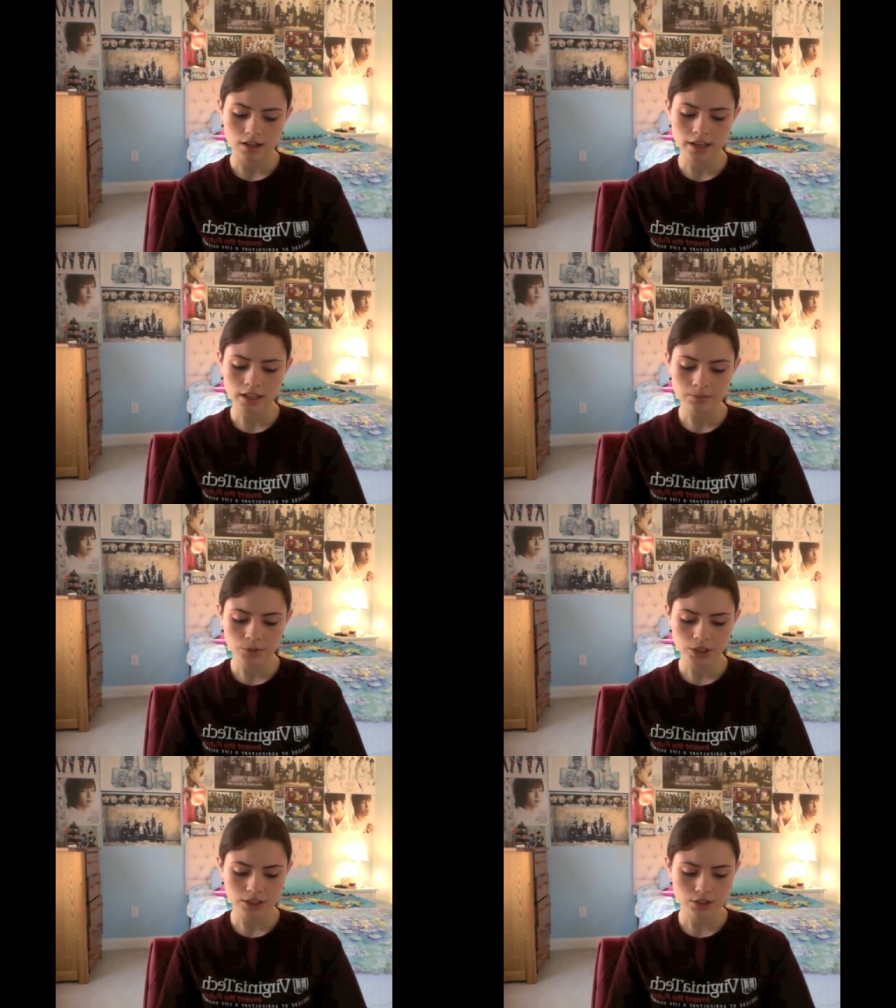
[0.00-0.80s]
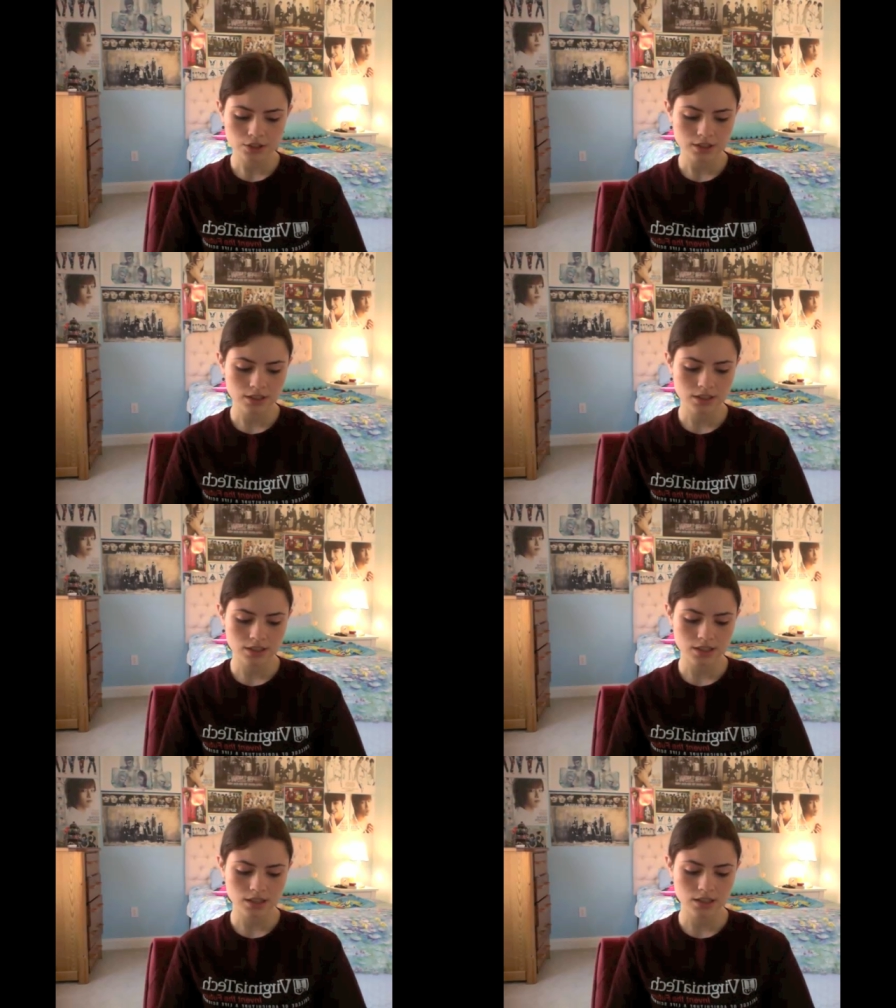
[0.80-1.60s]
Again, I'm really interested to
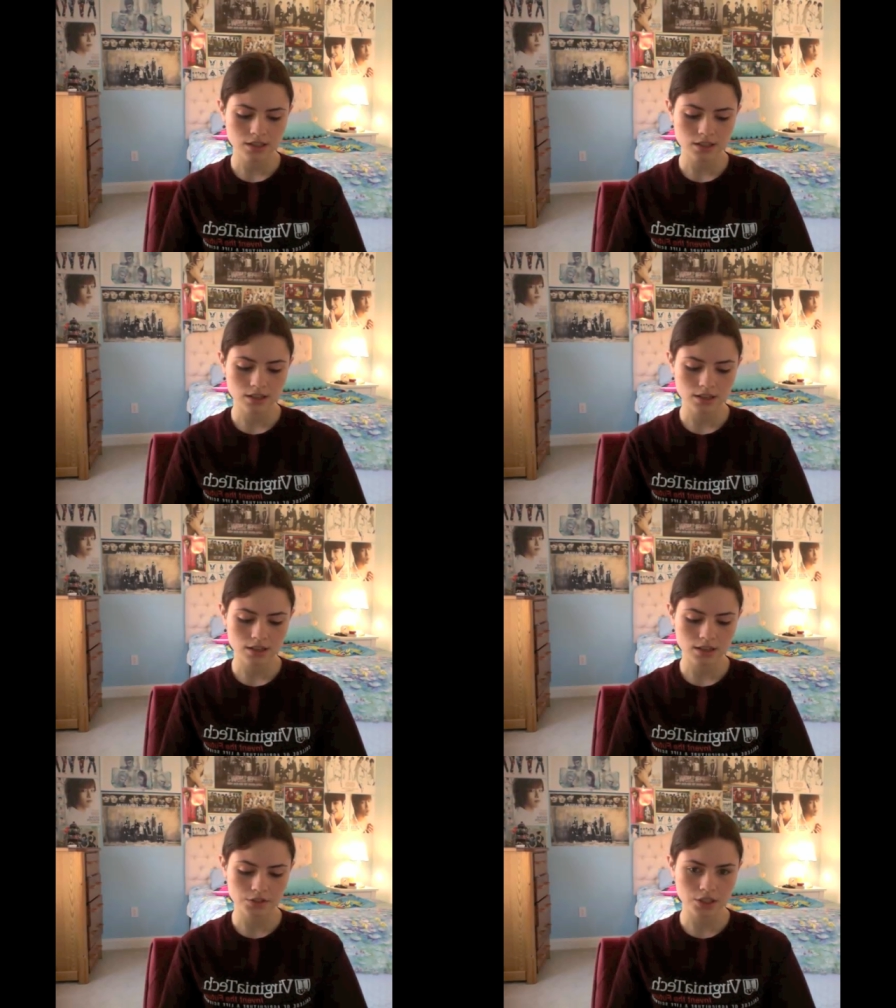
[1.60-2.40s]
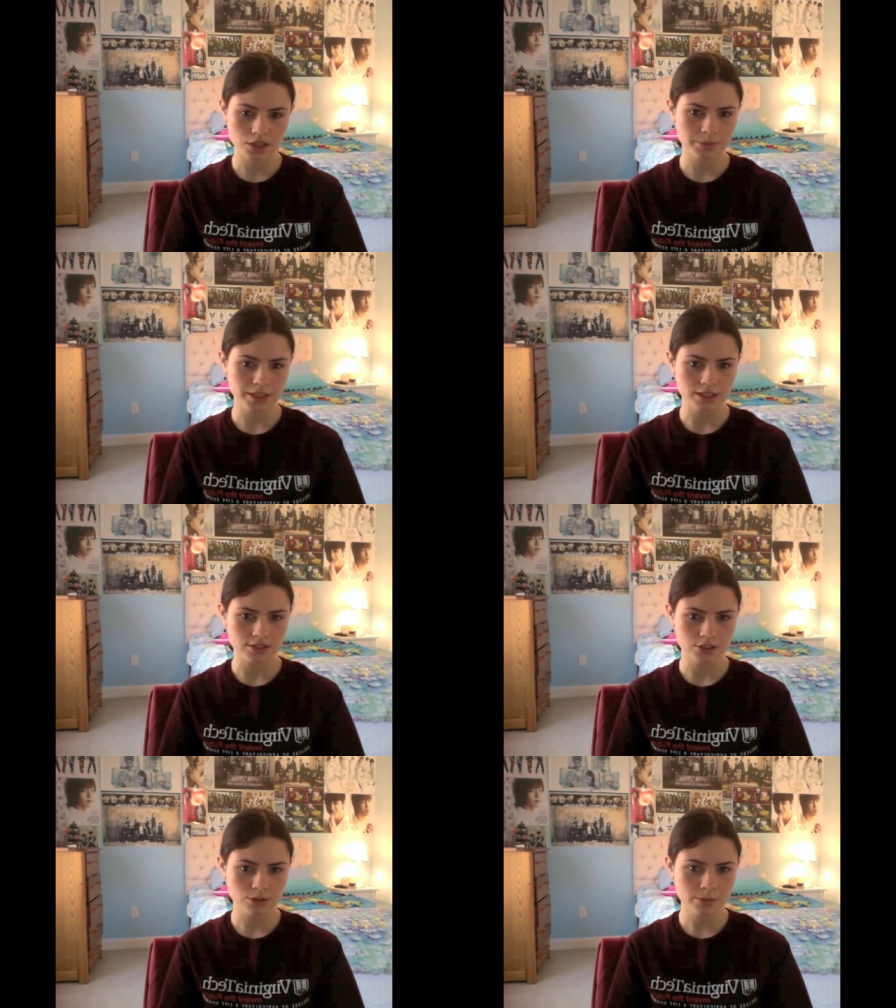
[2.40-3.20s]
see if there's going to be
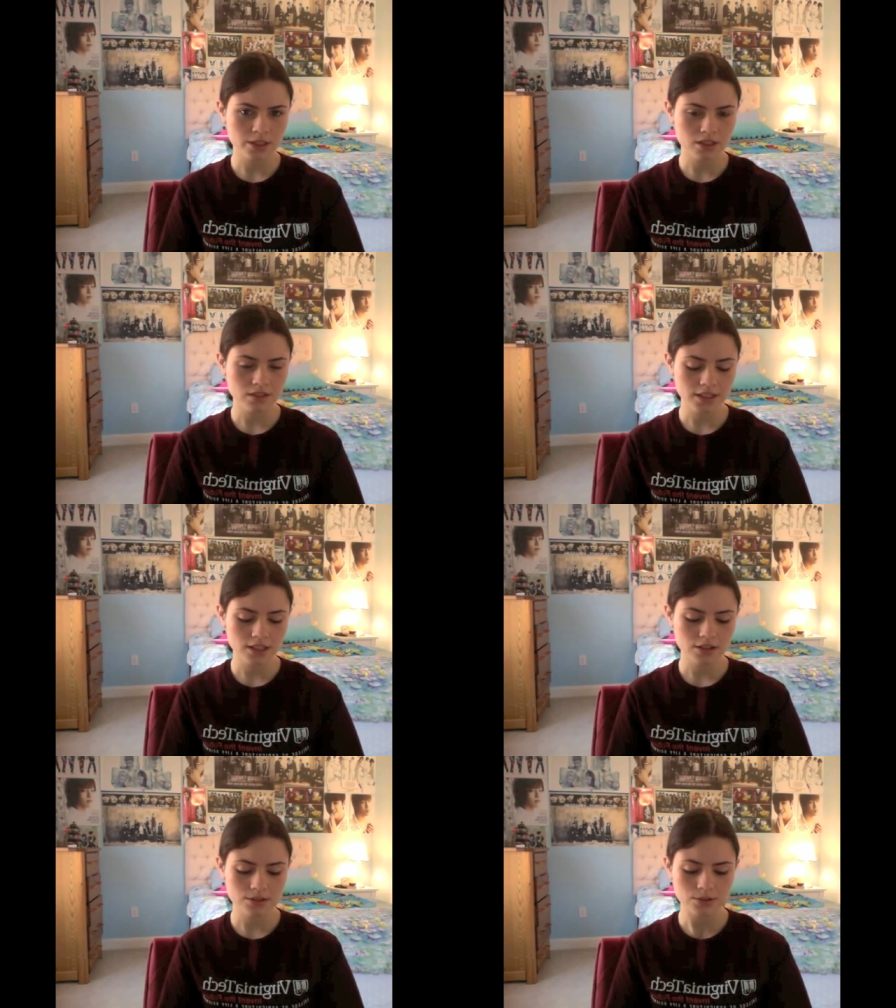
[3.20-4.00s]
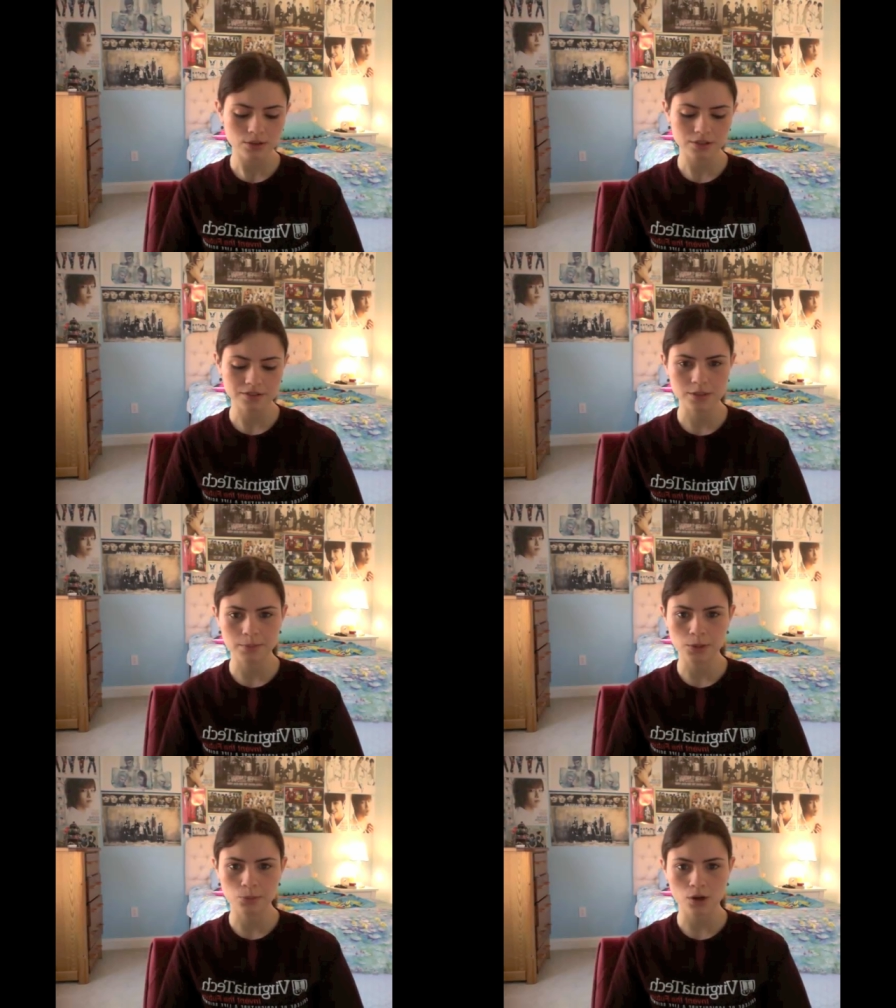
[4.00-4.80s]
two music videos or if there's going
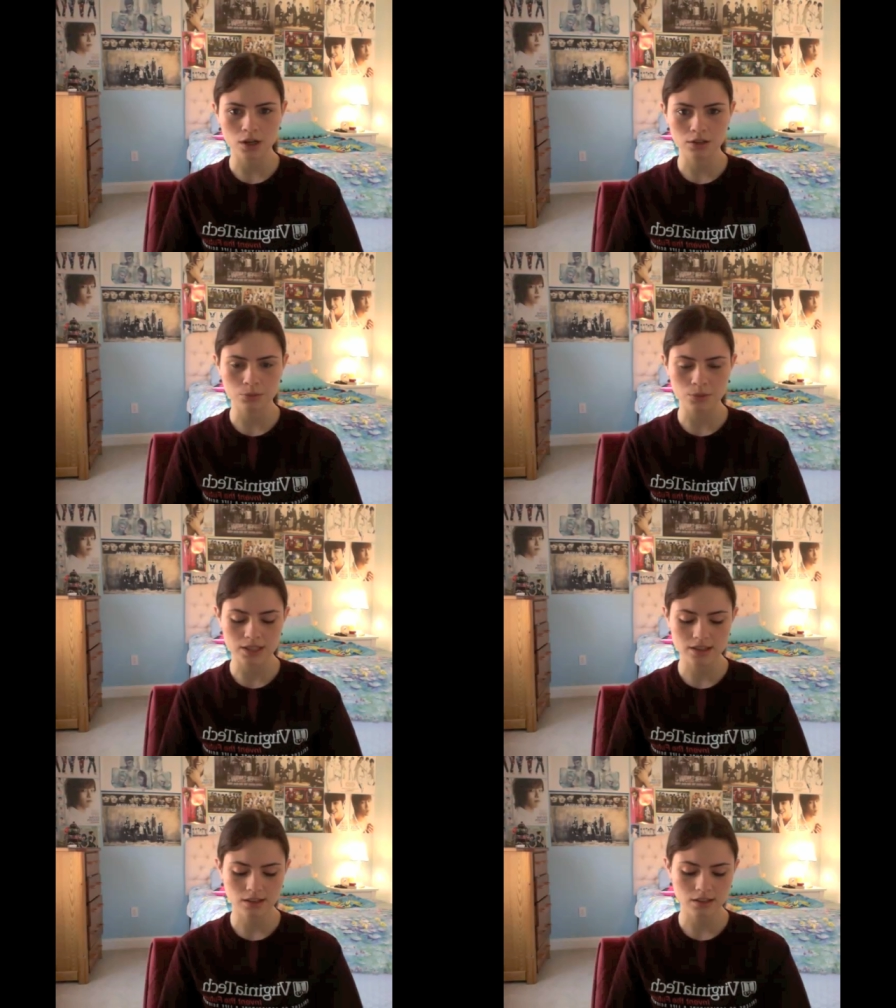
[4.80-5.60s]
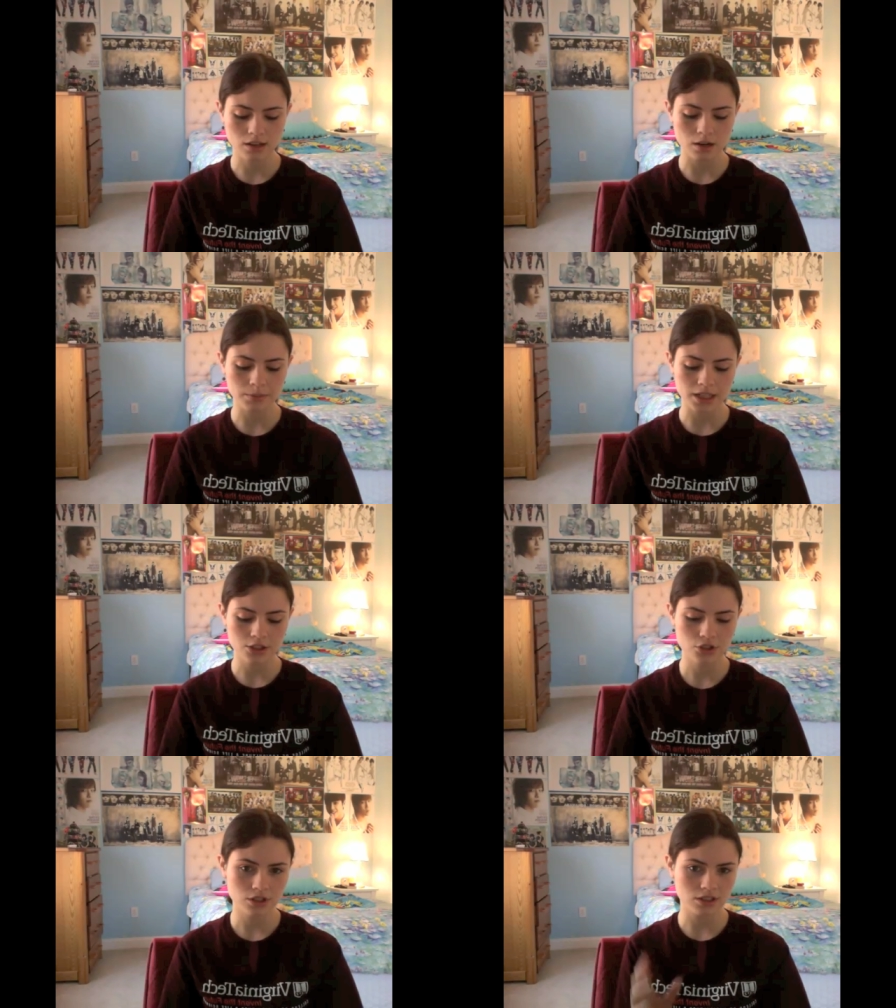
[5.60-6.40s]
to be one with
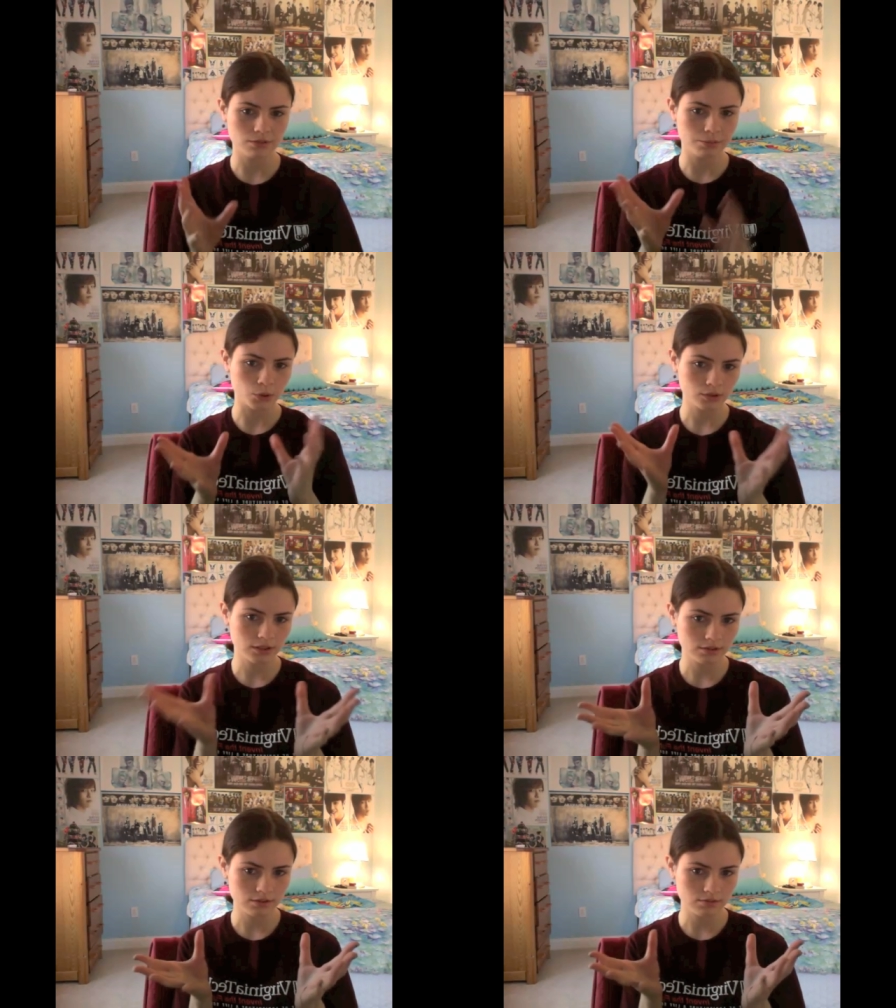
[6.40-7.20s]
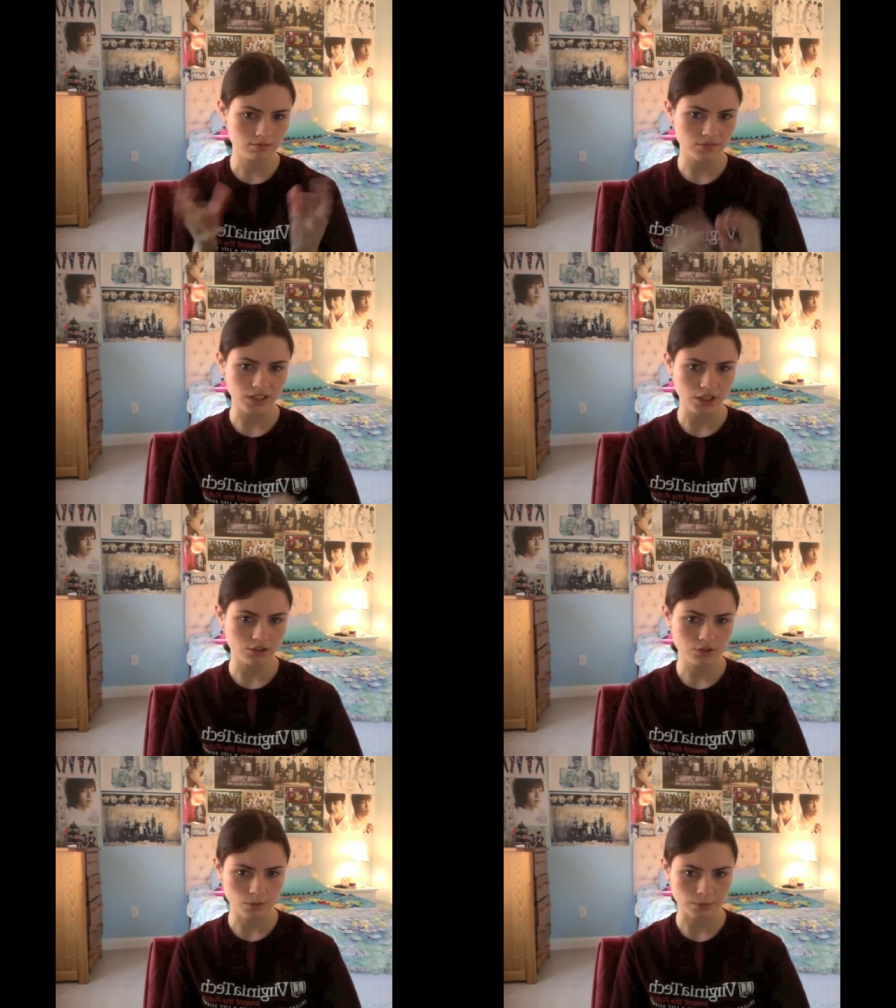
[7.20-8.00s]
combination of both
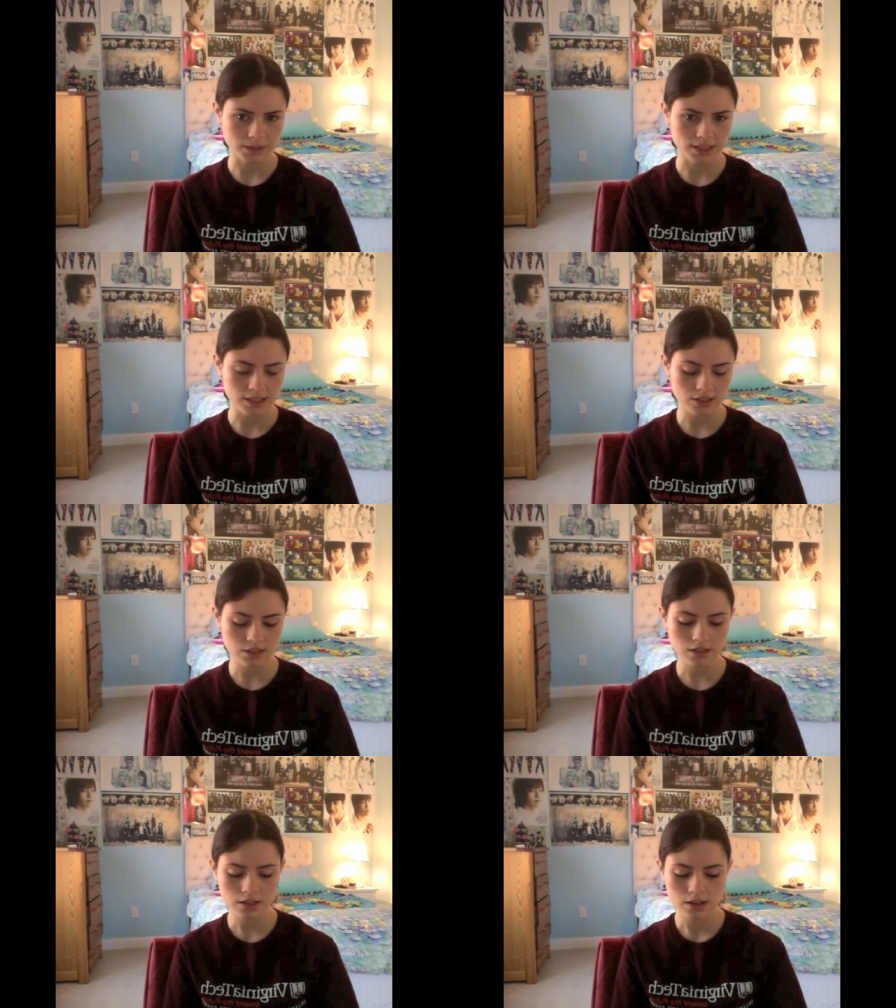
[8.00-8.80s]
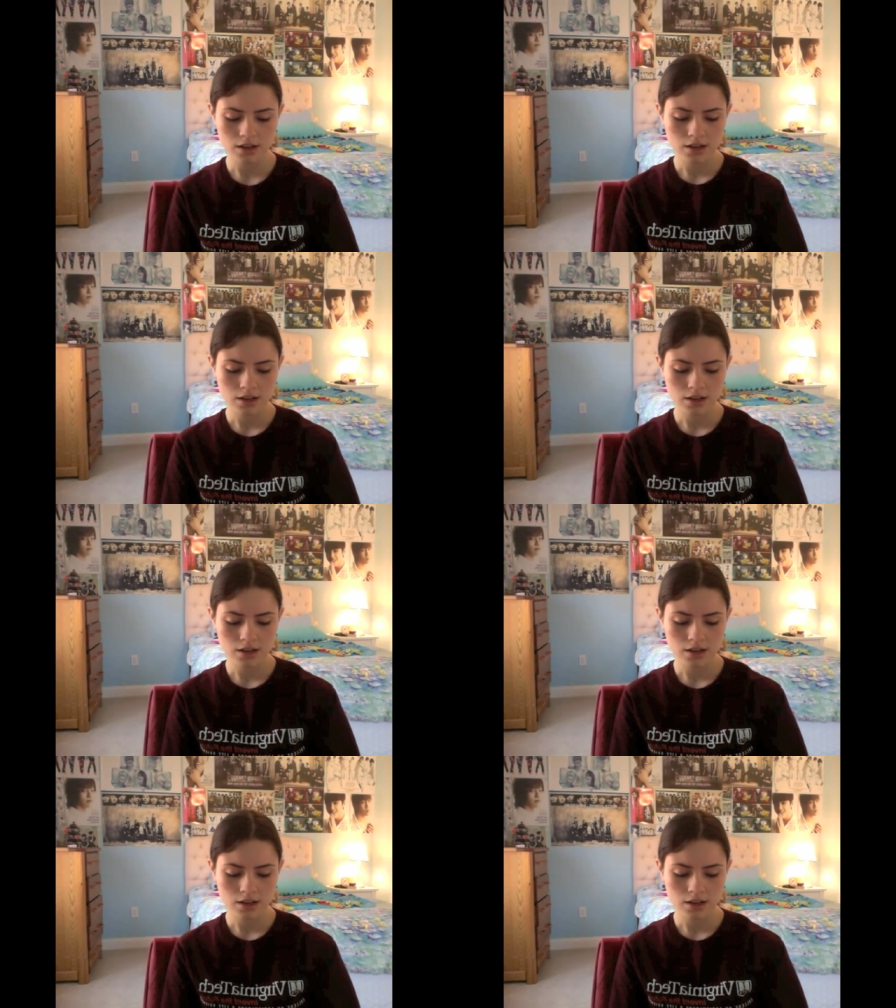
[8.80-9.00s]
videos from the teaser.